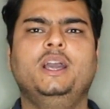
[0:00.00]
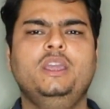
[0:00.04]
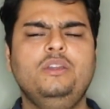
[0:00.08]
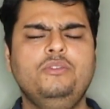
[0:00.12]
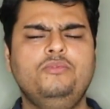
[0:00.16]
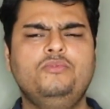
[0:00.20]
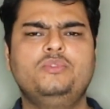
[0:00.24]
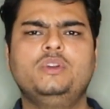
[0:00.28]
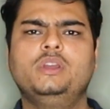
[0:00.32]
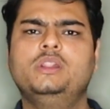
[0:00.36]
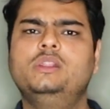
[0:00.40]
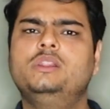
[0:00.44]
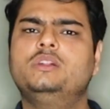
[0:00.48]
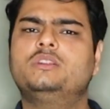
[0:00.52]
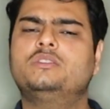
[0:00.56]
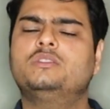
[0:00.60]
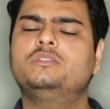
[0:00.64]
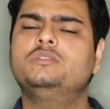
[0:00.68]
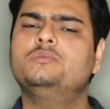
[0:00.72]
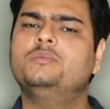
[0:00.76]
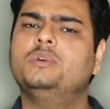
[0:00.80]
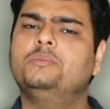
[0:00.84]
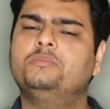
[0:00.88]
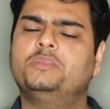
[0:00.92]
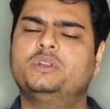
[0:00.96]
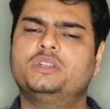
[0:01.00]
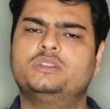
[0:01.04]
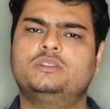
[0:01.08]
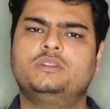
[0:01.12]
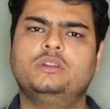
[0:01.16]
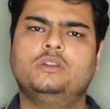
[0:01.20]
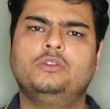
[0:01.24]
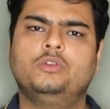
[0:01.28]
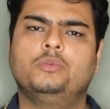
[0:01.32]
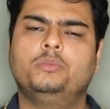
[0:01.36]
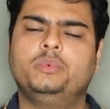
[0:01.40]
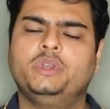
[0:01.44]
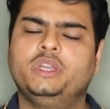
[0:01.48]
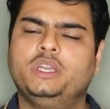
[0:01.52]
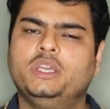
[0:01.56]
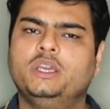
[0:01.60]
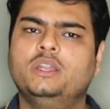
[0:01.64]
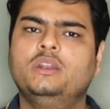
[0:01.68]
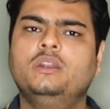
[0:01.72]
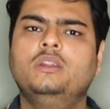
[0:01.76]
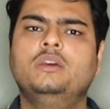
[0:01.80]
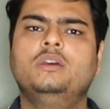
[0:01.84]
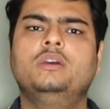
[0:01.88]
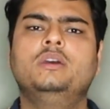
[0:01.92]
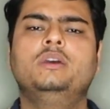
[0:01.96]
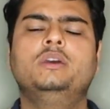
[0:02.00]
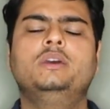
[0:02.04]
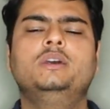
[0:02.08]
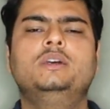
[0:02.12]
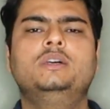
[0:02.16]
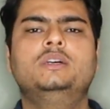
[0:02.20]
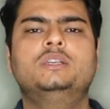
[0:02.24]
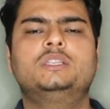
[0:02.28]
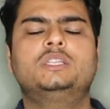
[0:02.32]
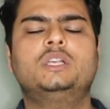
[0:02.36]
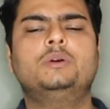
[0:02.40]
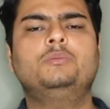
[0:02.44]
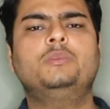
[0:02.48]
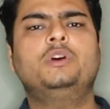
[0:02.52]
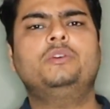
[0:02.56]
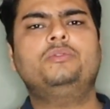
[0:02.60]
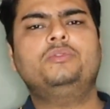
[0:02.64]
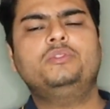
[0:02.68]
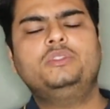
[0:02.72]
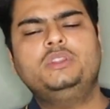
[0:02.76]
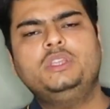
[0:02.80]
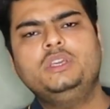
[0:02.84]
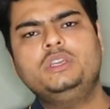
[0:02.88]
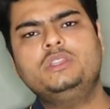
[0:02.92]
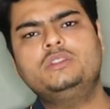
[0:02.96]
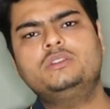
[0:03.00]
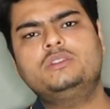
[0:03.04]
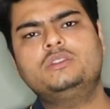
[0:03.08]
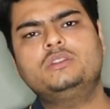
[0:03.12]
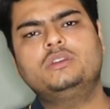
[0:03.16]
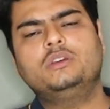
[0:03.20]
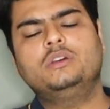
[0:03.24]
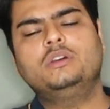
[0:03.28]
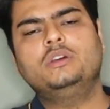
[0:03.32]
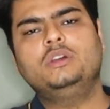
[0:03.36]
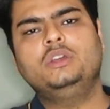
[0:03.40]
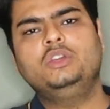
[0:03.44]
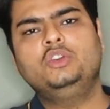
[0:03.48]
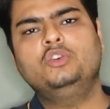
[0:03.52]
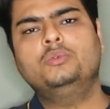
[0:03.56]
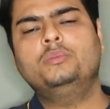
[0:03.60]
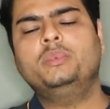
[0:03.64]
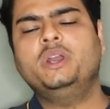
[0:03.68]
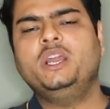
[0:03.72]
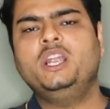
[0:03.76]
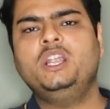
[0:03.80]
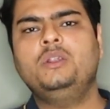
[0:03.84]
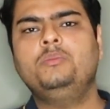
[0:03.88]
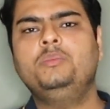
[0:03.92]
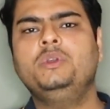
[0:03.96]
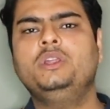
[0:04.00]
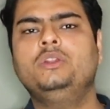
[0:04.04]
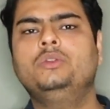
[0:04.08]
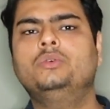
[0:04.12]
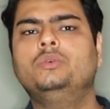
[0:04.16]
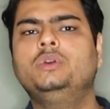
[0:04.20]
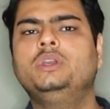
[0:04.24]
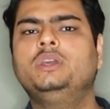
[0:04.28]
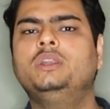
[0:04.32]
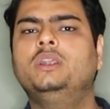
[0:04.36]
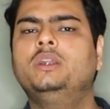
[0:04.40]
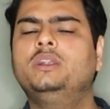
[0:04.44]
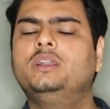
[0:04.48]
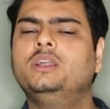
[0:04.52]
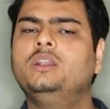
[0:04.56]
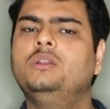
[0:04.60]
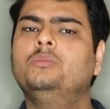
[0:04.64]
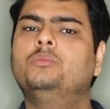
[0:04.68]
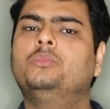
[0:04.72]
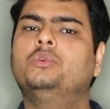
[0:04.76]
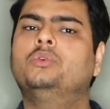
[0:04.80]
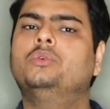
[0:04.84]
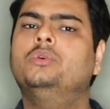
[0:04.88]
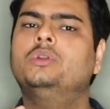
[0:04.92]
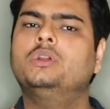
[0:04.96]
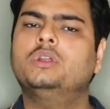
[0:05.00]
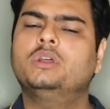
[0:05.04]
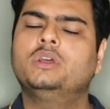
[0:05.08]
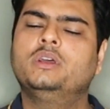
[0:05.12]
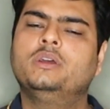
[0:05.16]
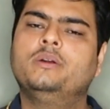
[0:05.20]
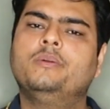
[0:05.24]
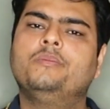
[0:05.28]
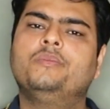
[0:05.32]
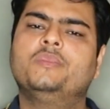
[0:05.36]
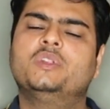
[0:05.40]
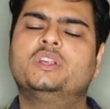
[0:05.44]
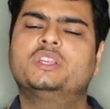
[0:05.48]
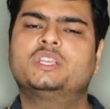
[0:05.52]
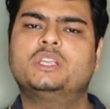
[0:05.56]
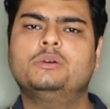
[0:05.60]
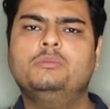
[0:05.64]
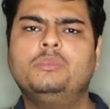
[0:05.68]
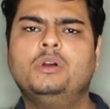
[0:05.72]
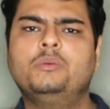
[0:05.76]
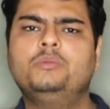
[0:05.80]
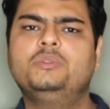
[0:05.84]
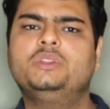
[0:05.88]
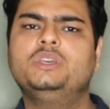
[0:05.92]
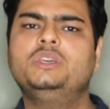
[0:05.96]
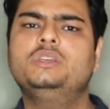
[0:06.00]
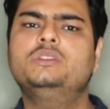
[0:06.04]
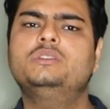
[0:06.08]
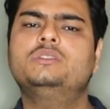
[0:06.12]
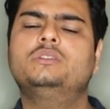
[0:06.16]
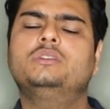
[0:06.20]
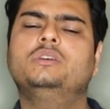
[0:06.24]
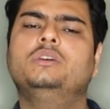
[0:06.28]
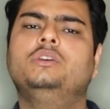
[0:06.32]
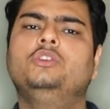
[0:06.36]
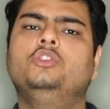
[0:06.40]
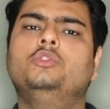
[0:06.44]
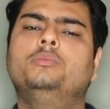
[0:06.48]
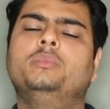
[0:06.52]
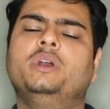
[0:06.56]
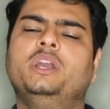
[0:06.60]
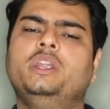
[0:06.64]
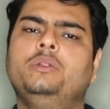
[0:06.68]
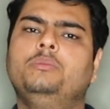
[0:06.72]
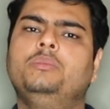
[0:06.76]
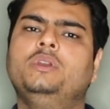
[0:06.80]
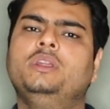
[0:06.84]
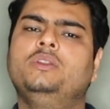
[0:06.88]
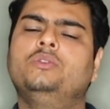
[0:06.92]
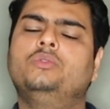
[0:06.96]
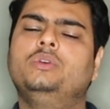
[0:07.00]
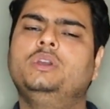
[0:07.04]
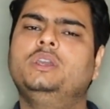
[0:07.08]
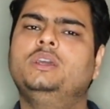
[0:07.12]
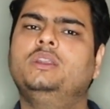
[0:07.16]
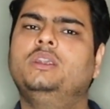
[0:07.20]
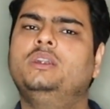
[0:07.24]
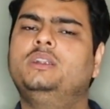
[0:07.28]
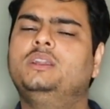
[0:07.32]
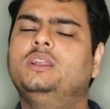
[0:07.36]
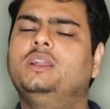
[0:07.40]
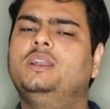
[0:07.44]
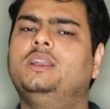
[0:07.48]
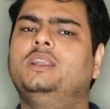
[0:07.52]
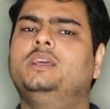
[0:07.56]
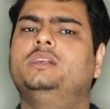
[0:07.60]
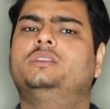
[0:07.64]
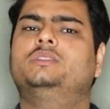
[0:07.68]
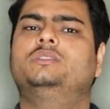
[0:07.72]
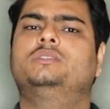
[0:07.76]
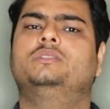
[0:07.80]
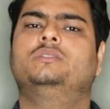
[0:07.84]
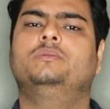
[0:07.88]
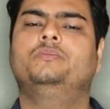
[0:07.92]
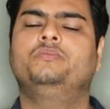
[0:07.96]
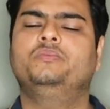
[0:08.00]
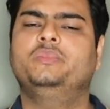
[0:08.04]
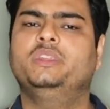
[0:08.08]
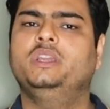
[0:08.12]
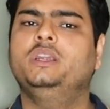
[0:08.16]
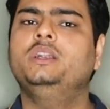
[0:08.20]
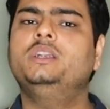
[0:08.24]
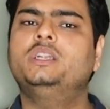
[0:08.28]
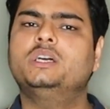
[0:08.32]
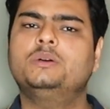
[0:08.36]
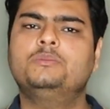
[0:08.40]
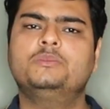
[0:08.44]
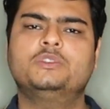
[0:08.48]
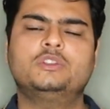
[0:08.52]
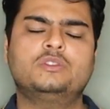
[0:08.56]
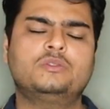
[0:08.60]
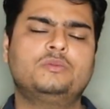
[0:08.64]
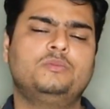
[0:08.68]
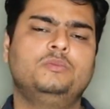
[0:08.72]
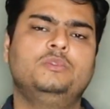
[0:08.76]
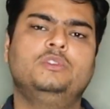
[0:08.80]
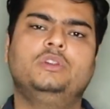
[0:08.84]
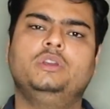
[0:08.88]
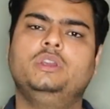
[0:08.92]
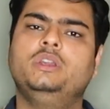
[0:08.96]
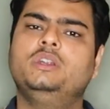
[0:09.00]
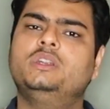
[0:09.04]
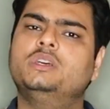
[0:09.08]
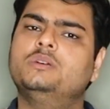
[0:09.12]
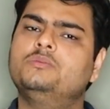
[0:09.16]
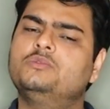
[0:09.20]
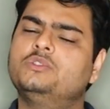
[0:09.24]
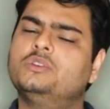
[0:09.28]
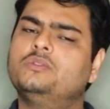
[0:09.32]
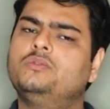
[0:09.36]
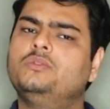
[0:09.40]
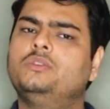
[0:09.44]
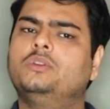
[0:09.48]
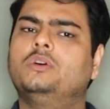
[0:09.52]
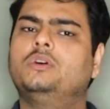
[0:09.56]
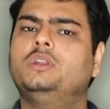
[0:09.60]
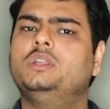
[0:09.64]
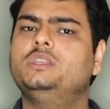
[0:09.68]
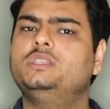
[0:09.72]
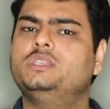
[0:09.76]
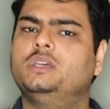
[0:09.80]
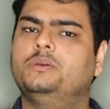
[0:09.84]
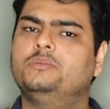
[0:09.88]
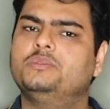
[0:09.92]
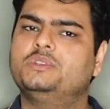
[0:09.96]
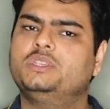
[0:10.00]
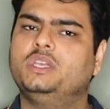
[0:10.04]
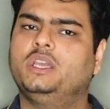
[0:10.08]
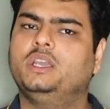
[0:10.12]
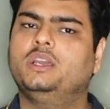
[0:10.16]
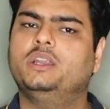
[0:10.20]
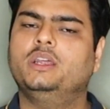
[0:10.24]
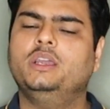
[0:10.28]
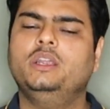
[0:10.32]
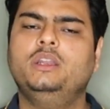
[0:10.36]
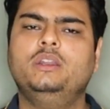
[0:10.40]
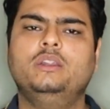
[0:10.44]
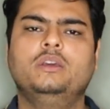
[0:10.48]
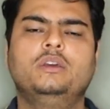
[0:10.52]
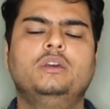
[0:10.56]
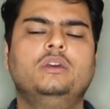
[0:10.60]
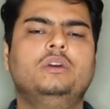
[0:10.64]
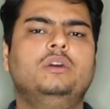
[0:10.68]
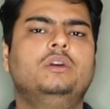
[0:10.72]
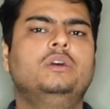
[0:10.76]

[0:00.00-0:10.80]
I feel this is my personal opinion. Some of these you might be knowing little more, some of these you might be knowing little less in terms of, in terms of knowledge I am saying, right?